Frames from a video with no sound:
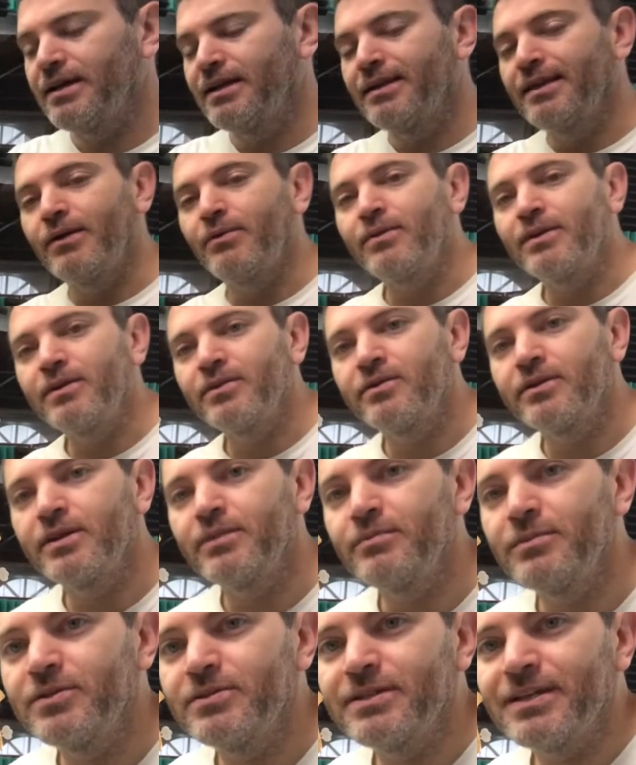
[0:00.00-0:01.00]
that we learn in
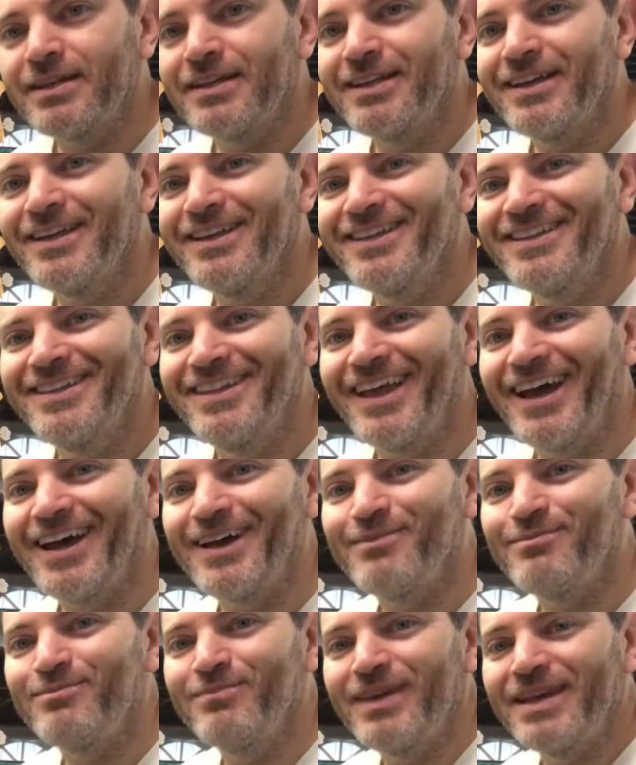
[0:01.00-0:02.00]
music
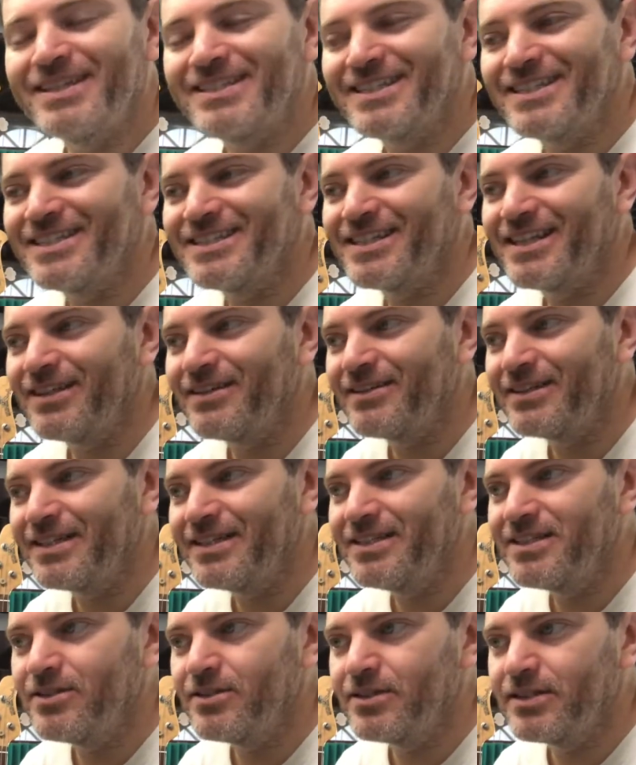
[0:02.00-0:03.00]
that makes this a little
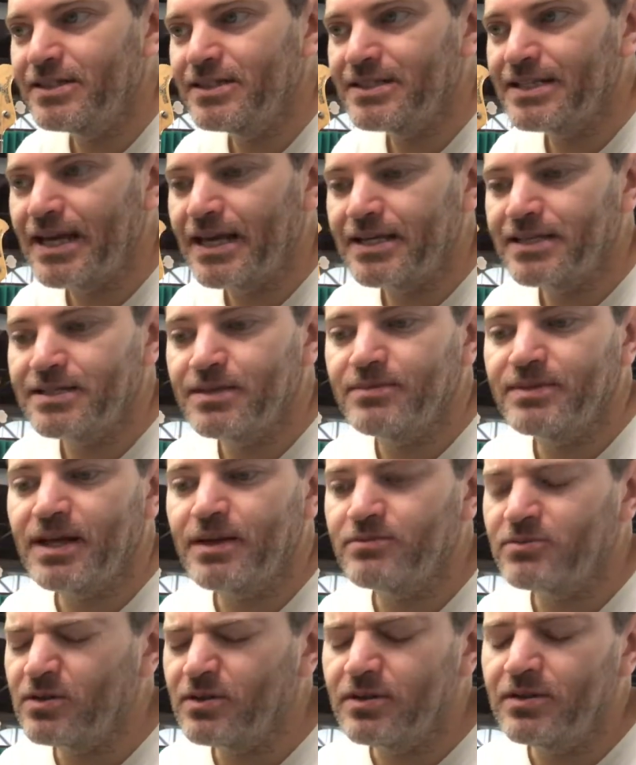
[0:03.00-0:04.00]
easier to say
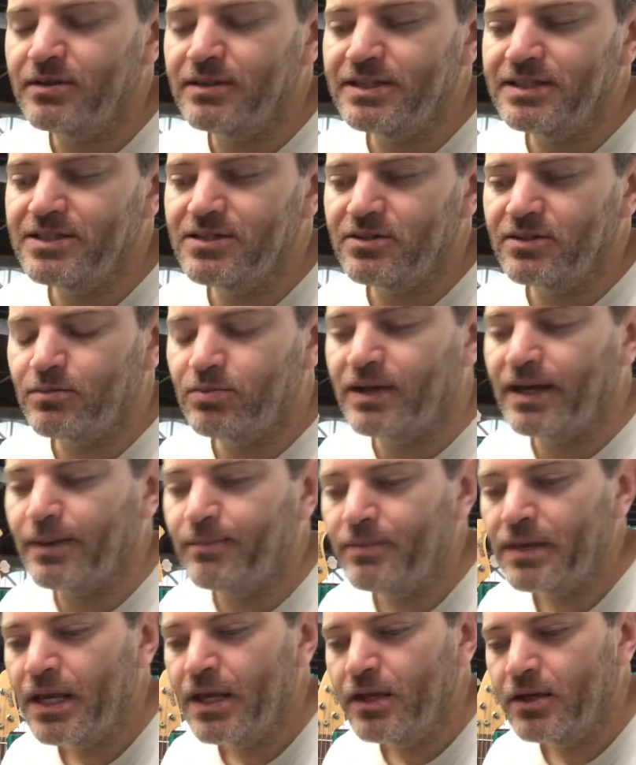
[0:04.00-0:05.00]
sometimes or a little easier to play.
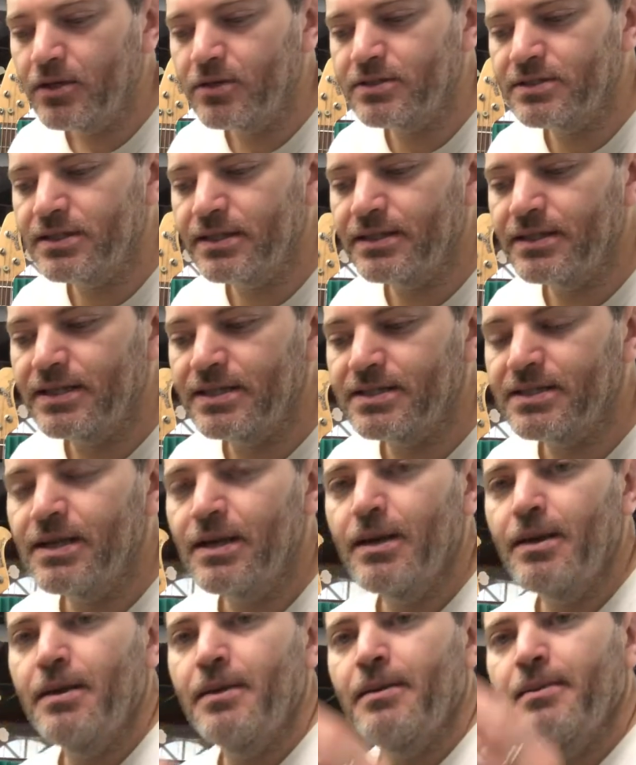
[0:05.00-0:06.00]
It goes like this.
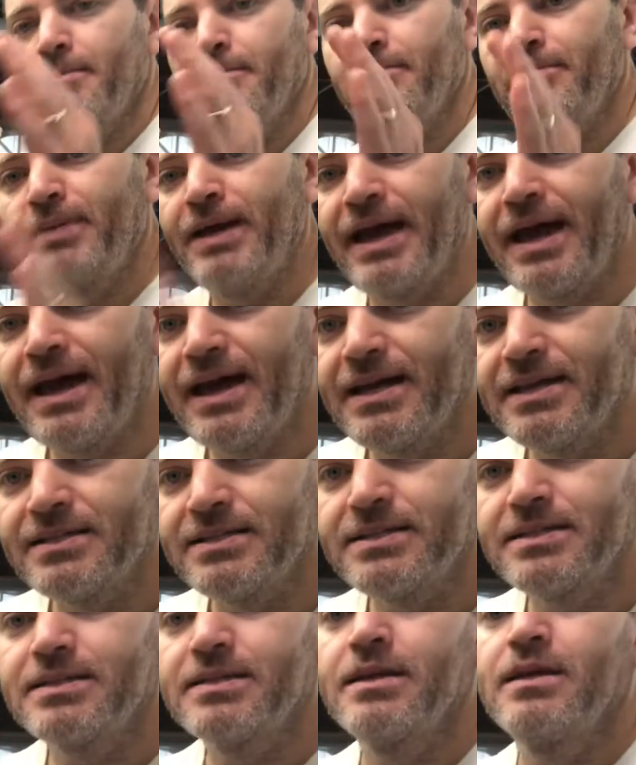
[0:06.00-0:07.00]

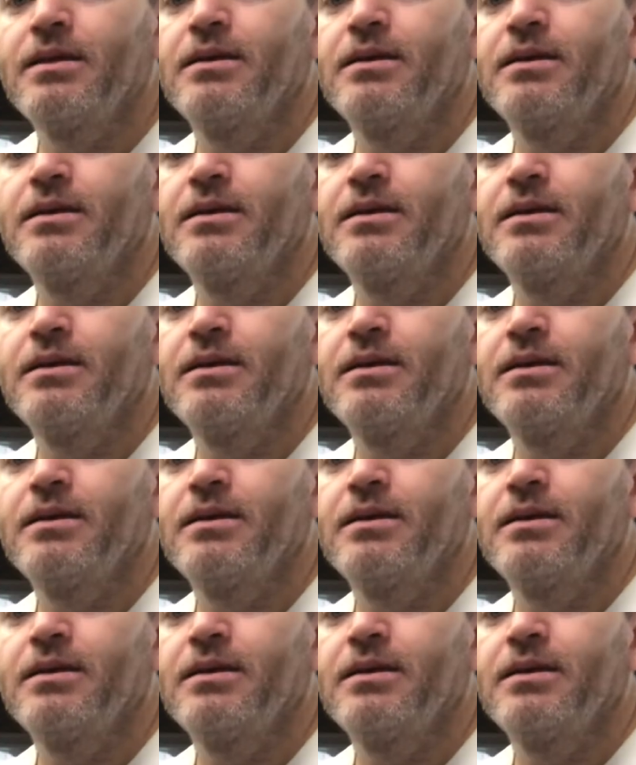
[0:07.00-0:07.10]
Pass